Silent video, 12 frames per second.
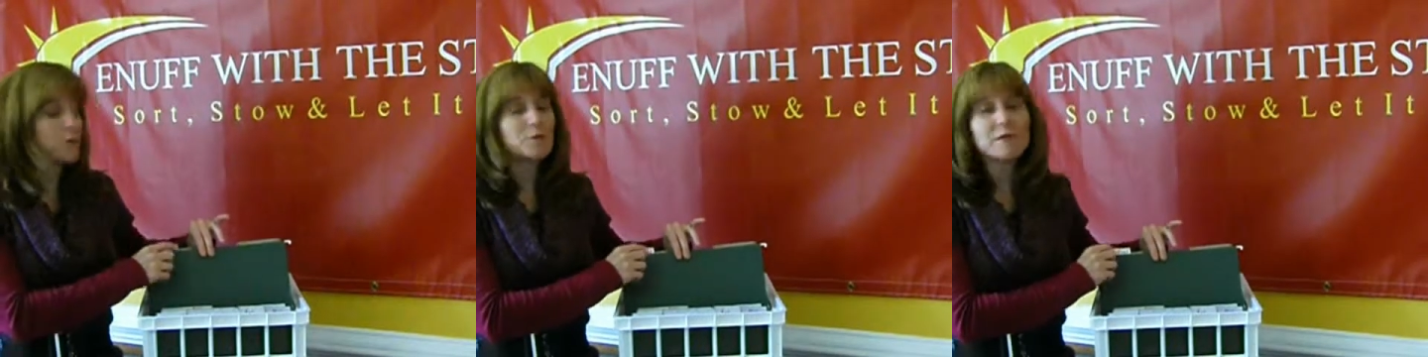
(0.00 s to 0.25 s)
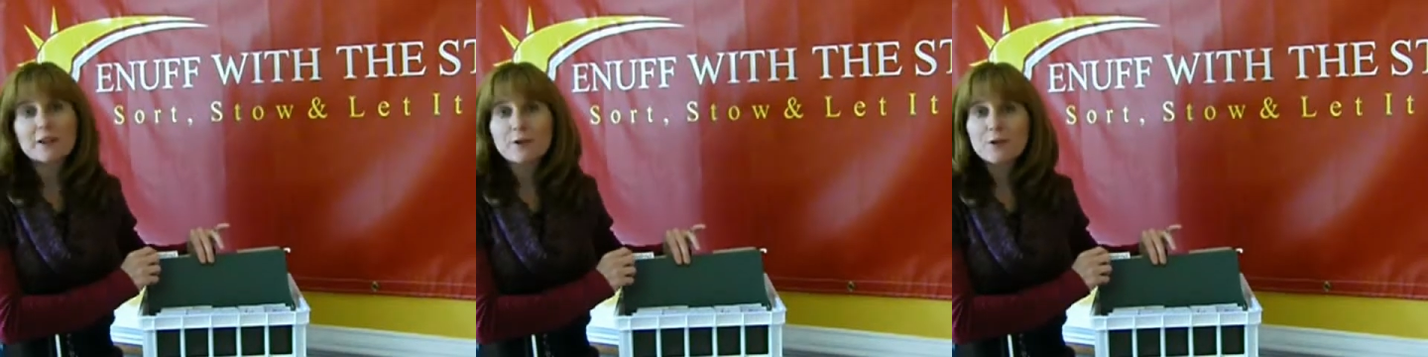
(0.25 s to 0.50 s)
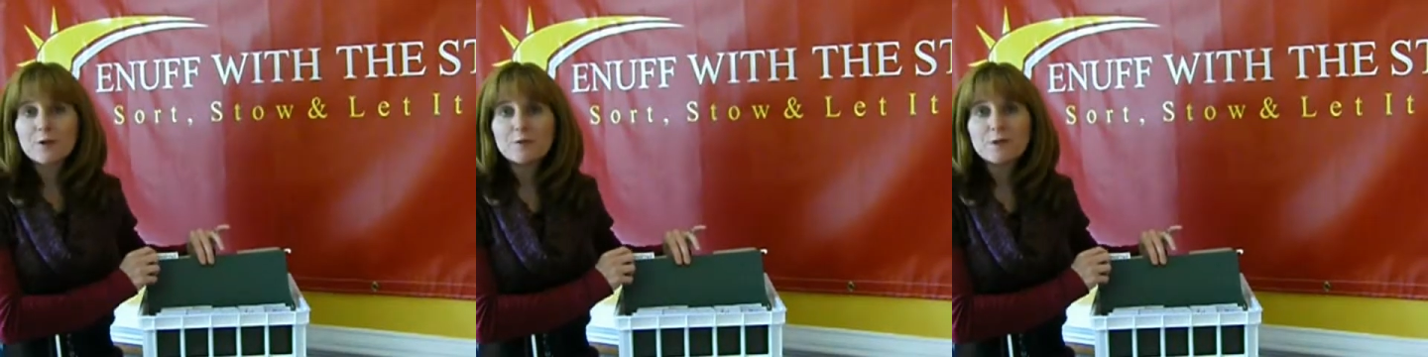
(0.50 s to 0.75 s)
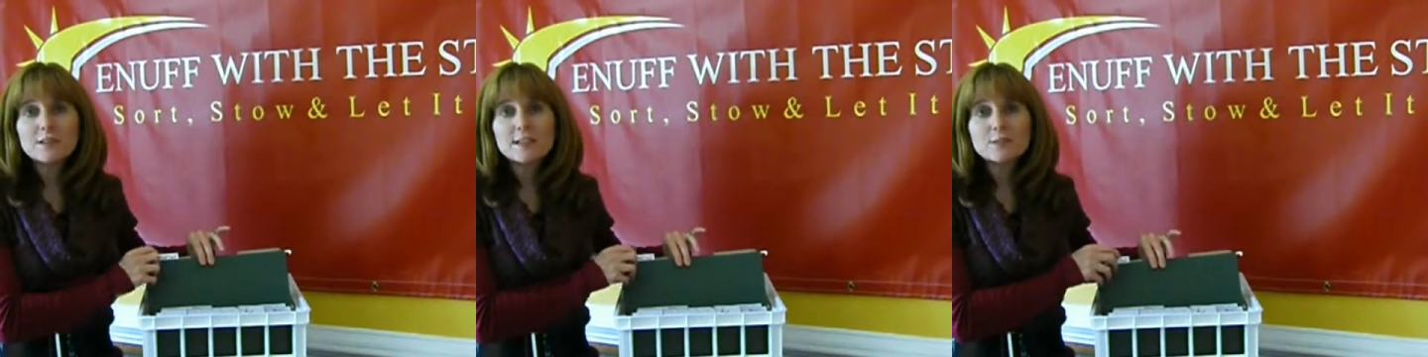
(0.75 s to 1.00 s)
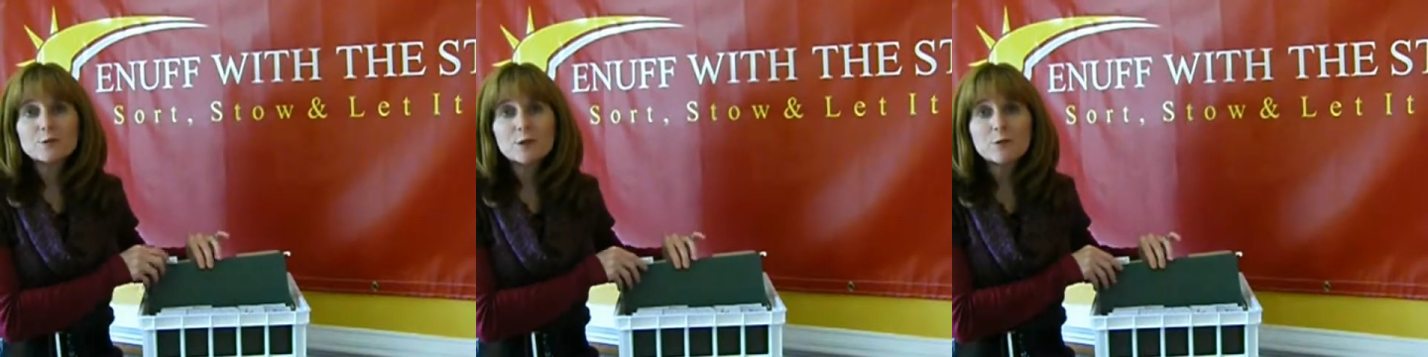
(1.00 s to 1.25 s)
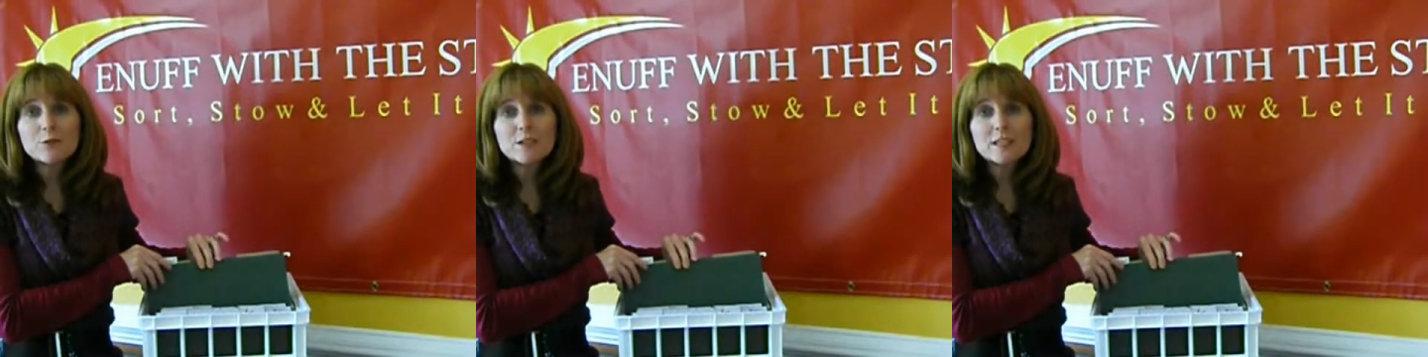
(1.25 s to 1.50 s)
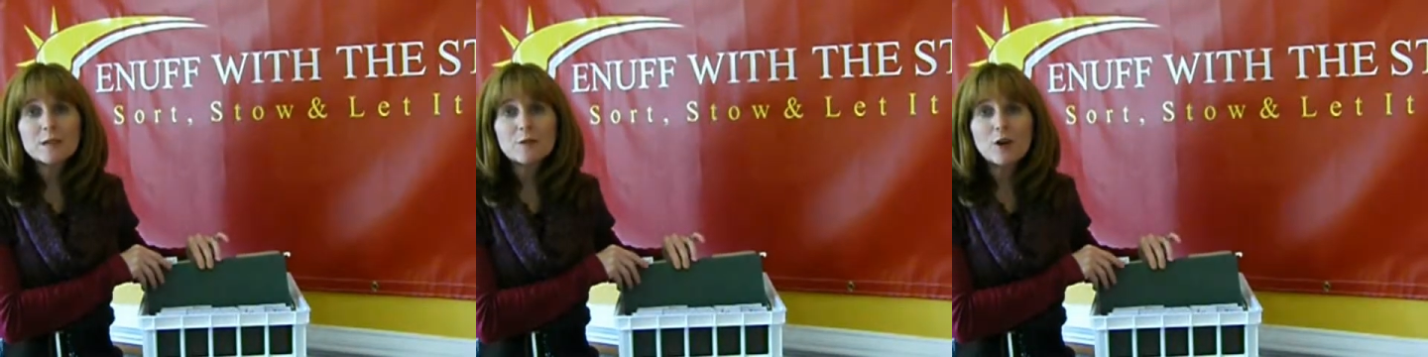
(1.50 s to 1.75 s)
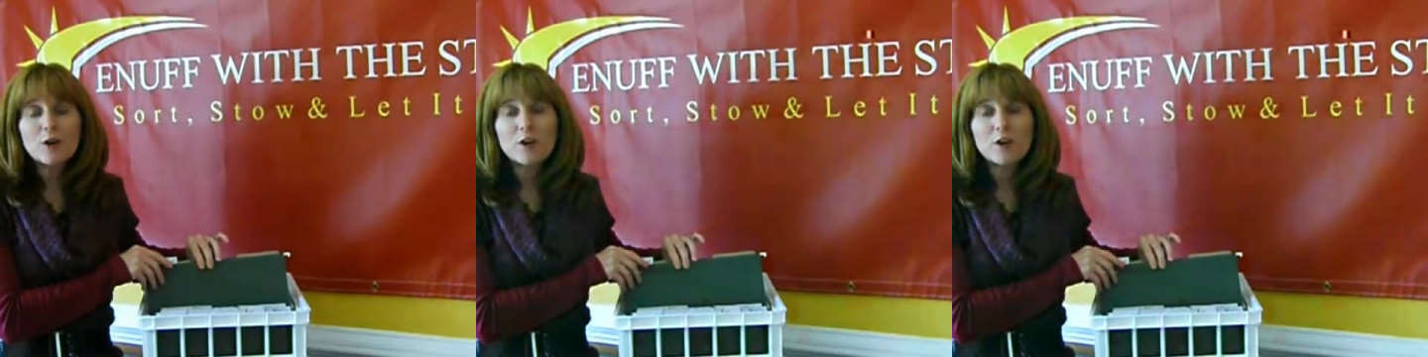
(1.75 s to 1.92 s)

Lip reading: labeled medical. And that's where we'll keep